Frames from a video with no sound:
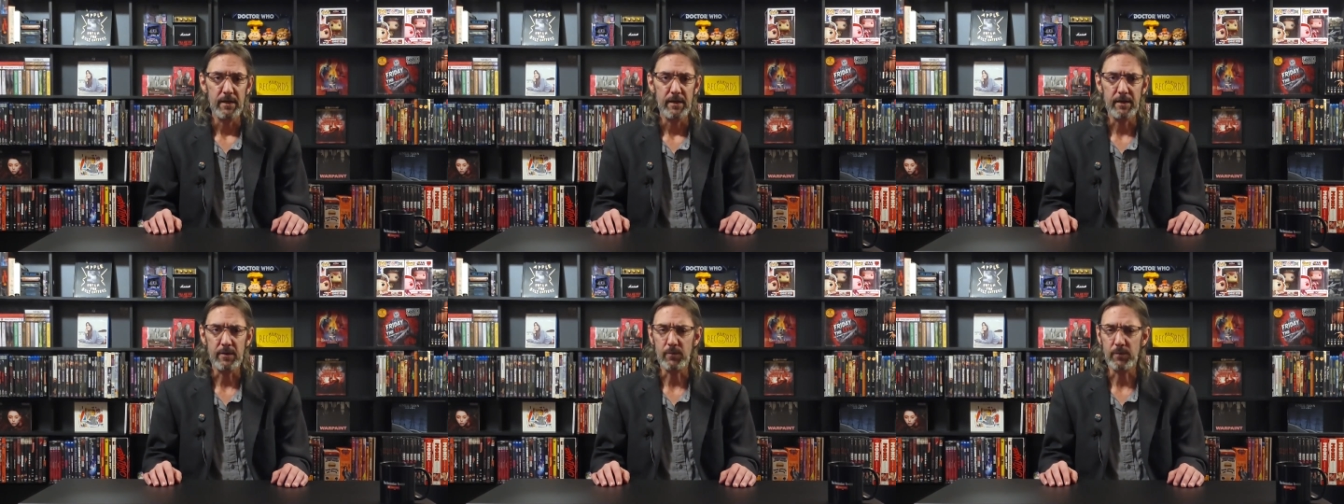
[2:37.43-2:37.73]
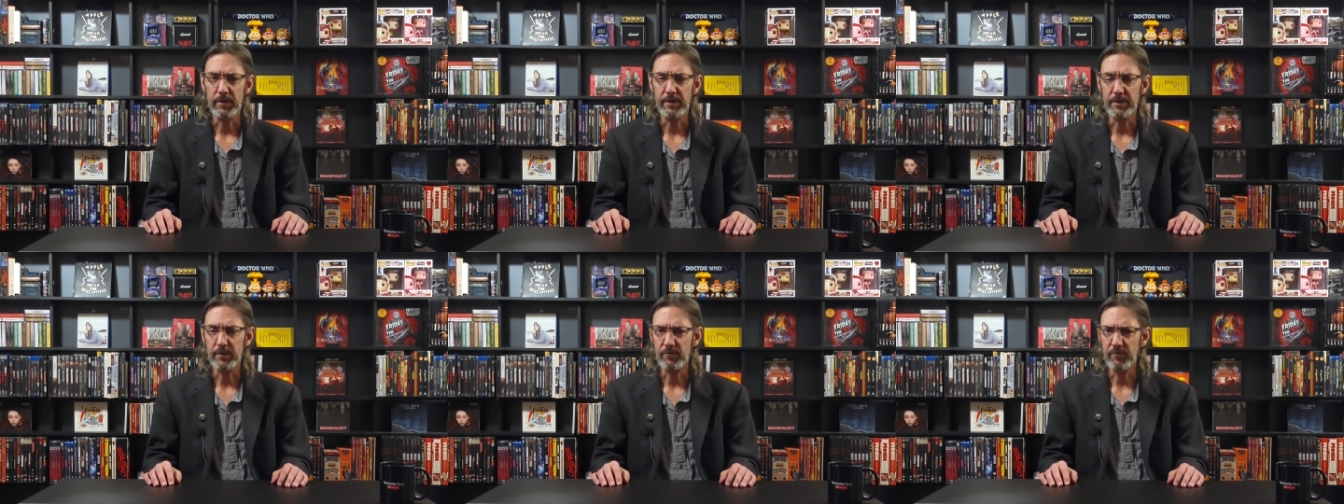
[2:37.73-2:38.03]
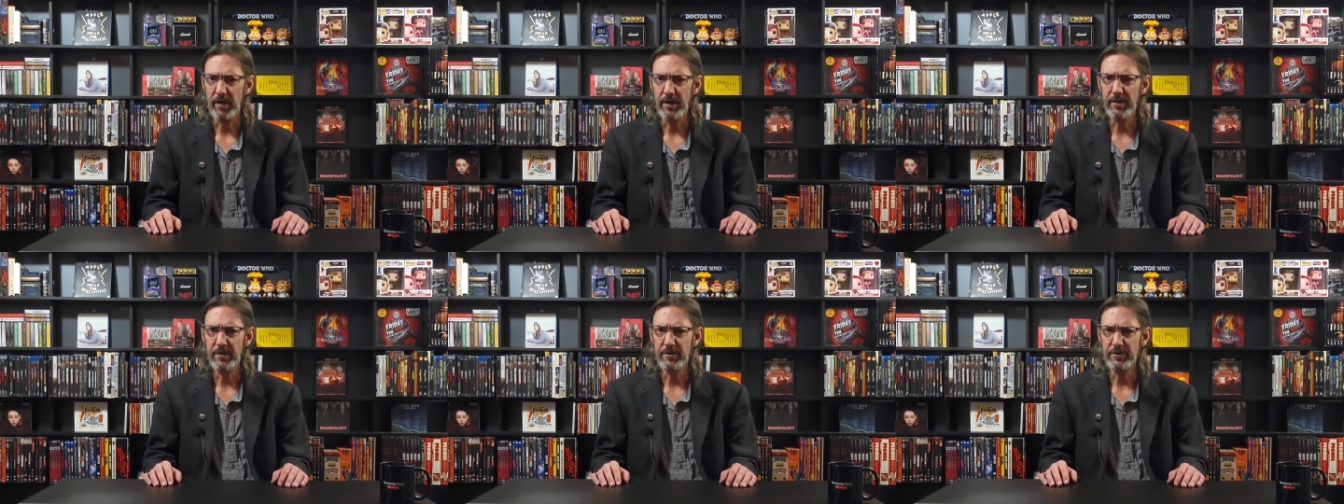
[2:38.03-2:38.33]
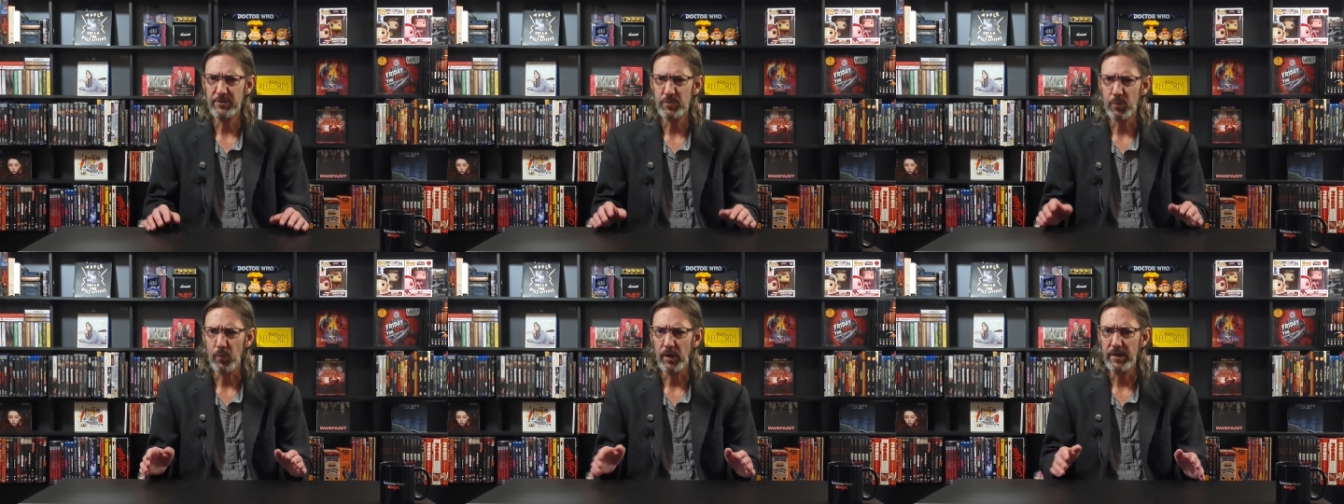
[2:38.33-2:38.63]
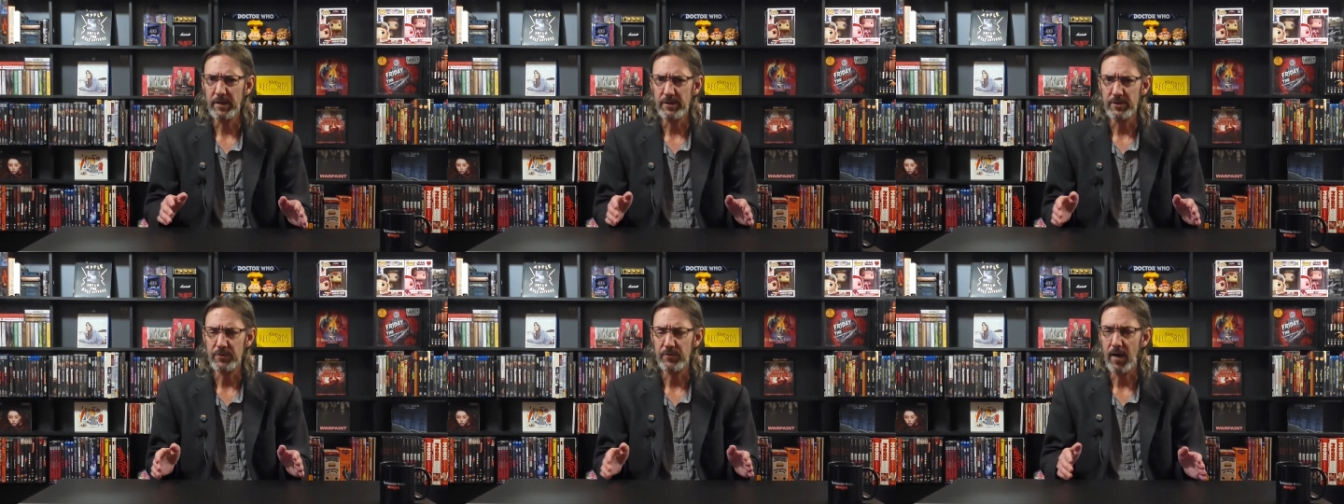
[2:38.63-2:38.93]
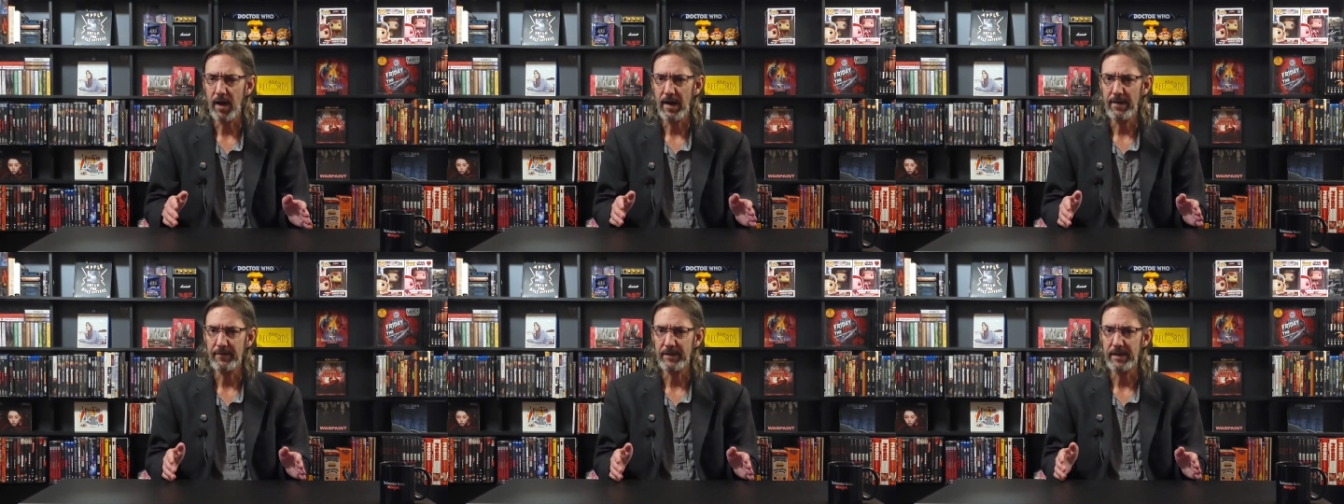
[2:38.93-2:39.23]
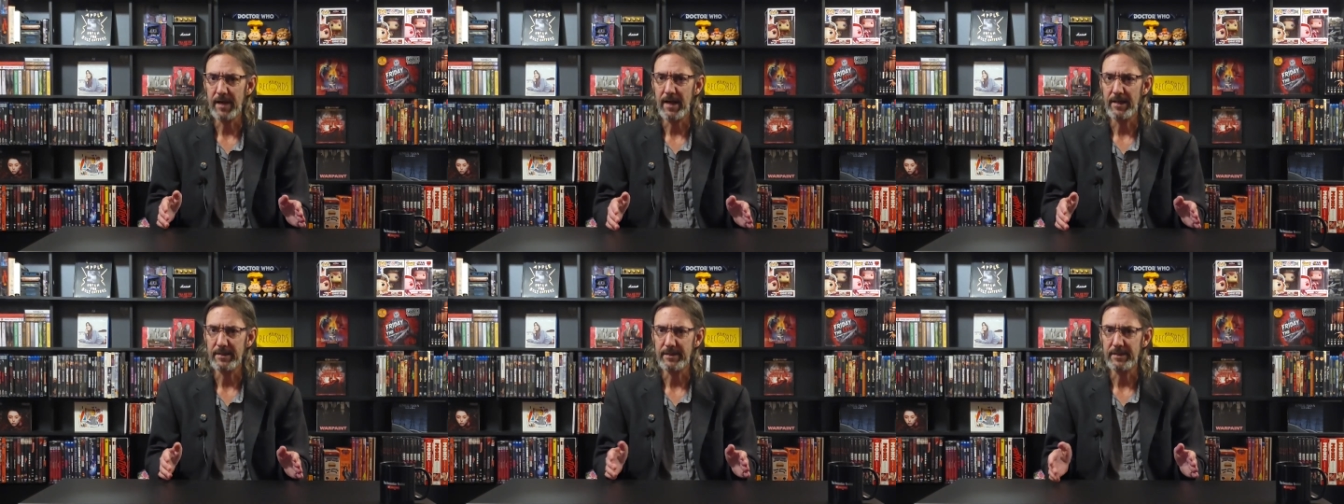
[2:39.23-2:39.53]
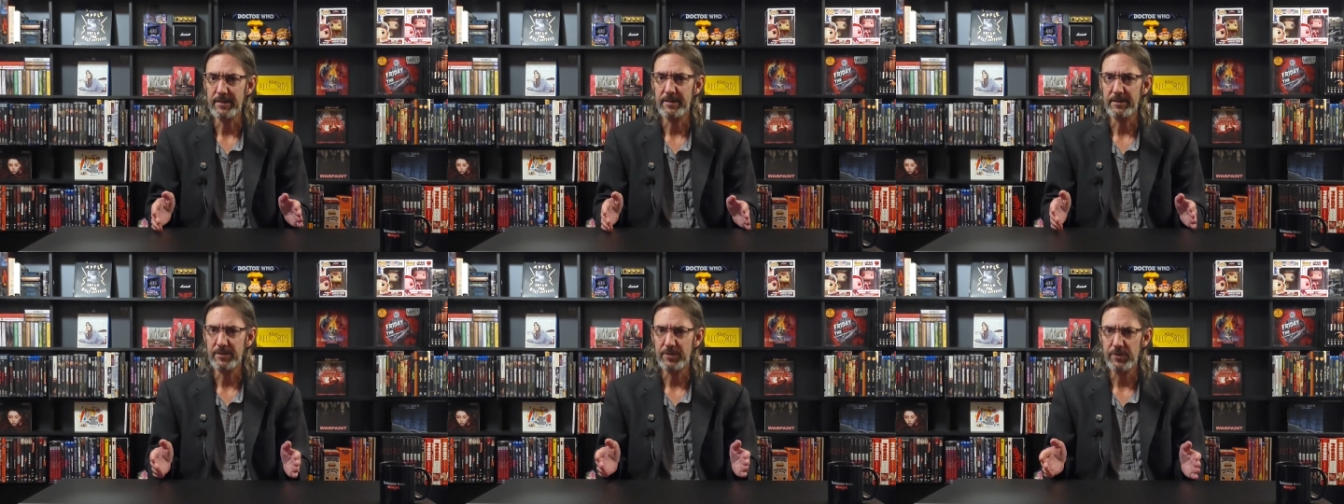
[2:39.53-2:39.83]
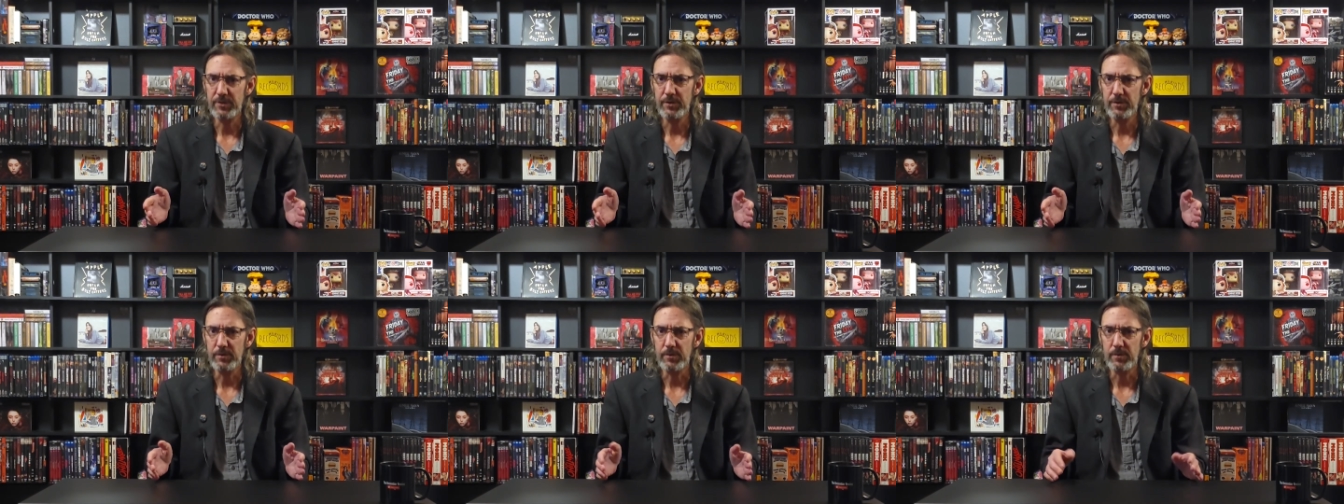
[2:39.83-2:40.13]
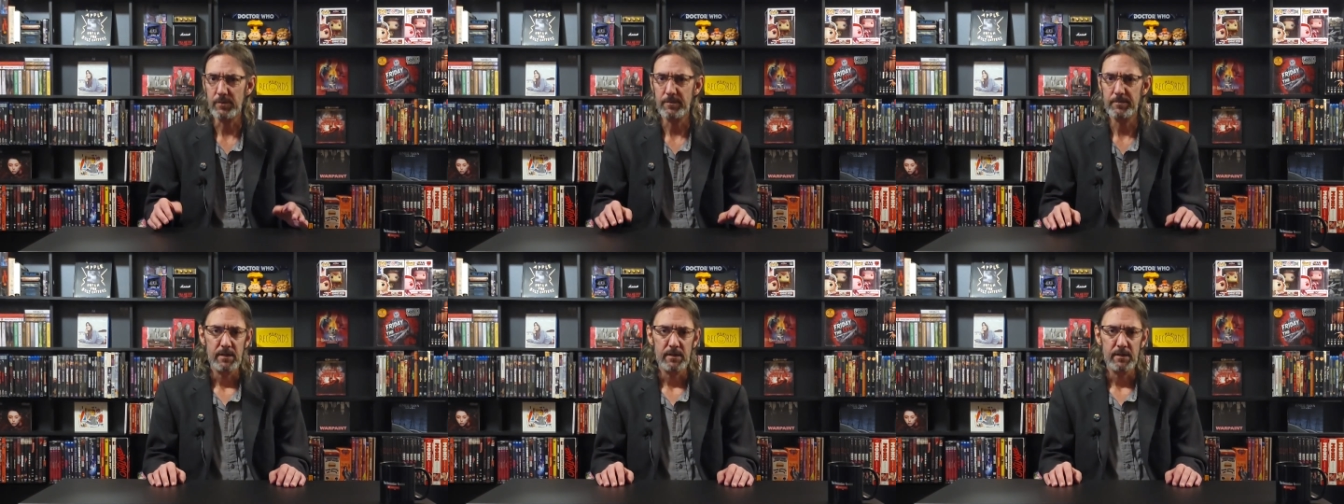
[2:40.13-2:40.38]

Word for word: and where the writers want to drive the ideas to.